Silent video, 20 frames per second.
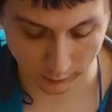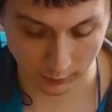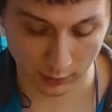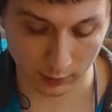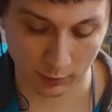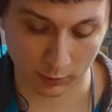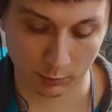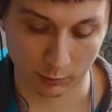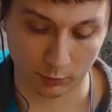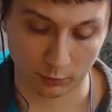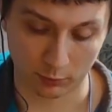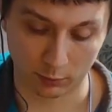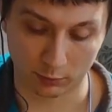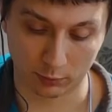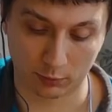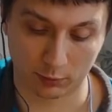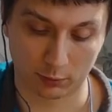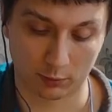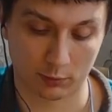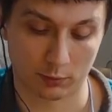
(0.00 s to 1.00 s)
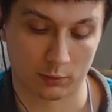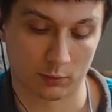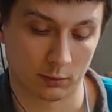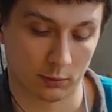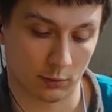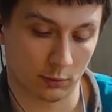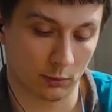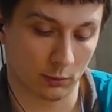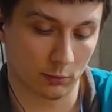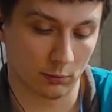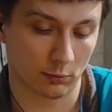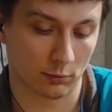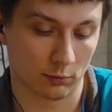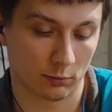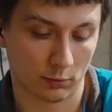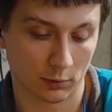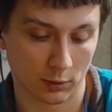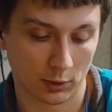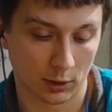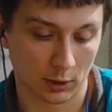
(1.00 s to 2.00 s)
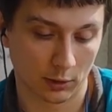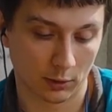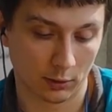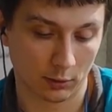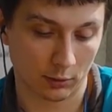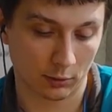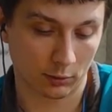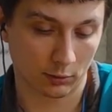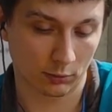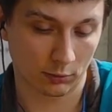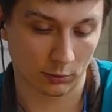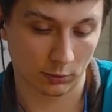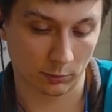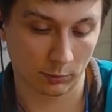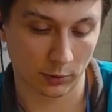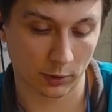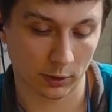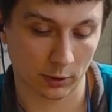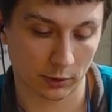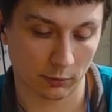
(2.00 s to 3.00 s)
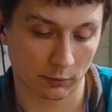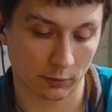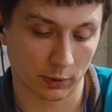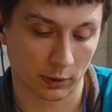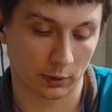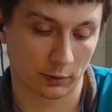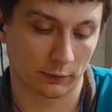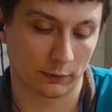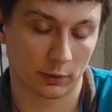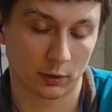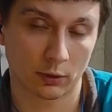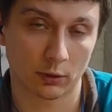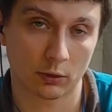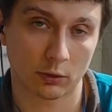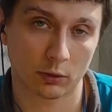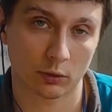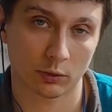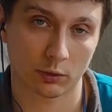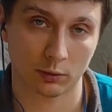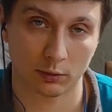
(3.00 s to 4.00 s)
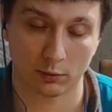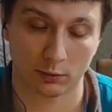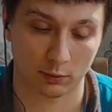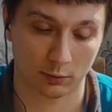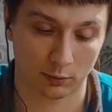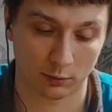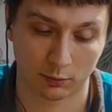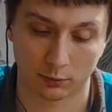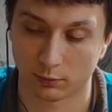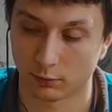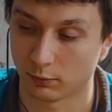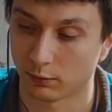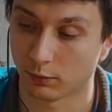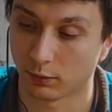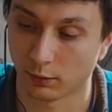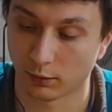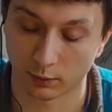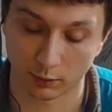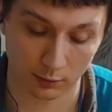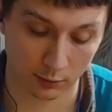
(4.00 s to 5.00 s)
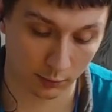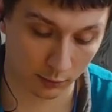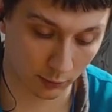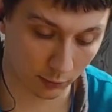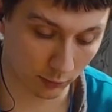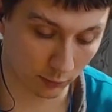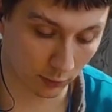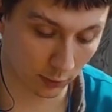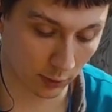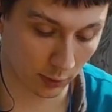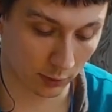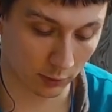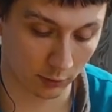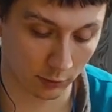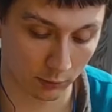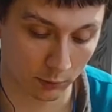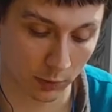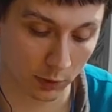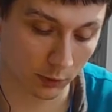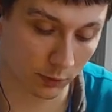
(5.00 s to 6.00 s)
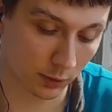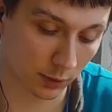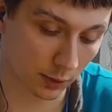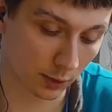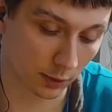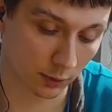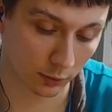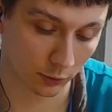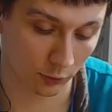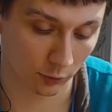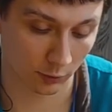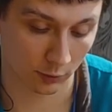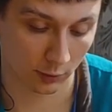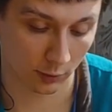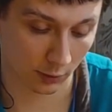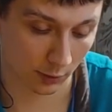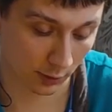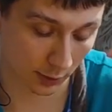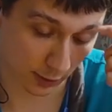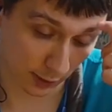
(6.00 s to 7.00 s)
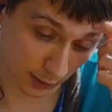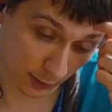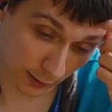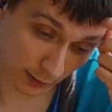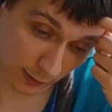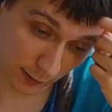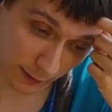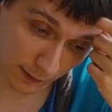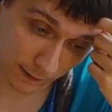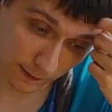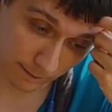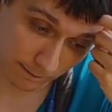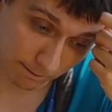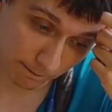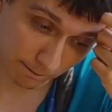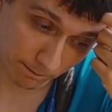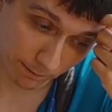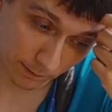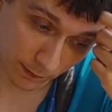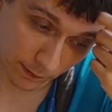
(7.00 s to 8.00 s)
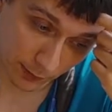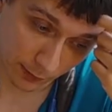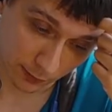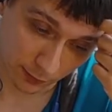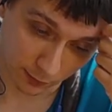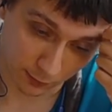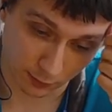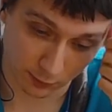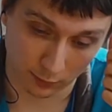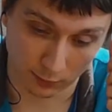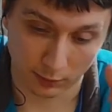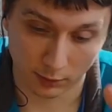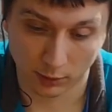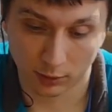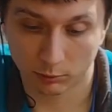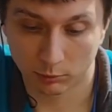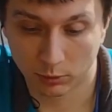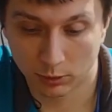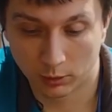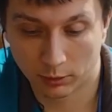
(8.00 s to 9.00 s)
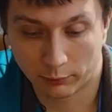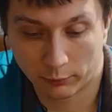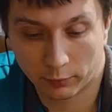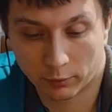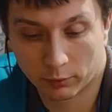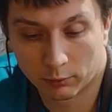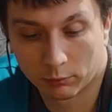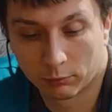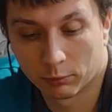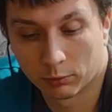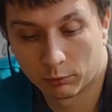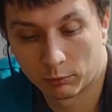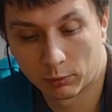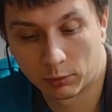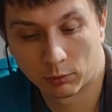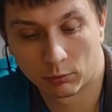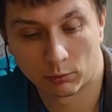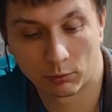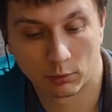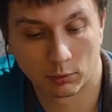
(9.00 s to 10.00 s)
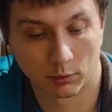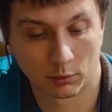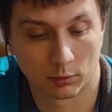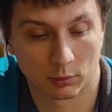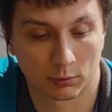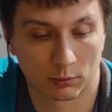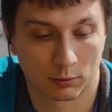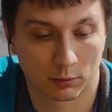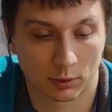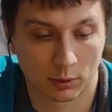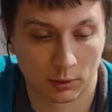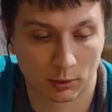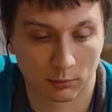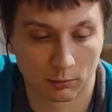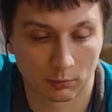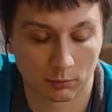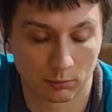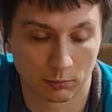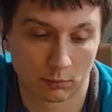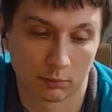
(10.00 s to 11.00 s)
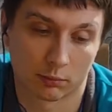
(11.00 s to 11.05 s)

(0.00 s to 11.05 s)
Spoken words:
this point, so it's all the place we have here under the hood and to mount the electronics. I believe I will be using some